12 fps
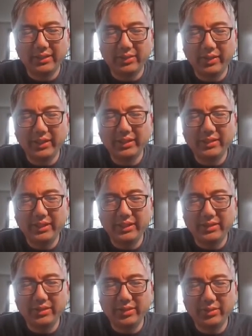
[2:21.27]
queen to
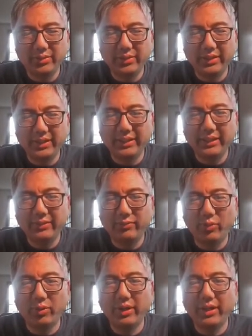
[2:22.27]
e2 and
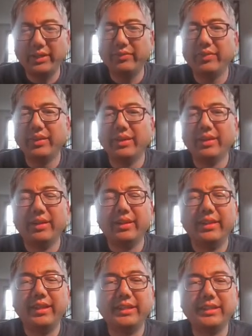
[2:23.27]
e4, and
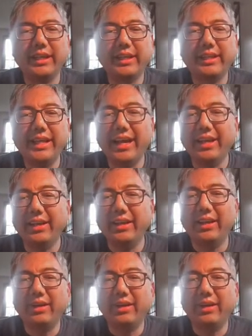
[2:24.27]
things like that.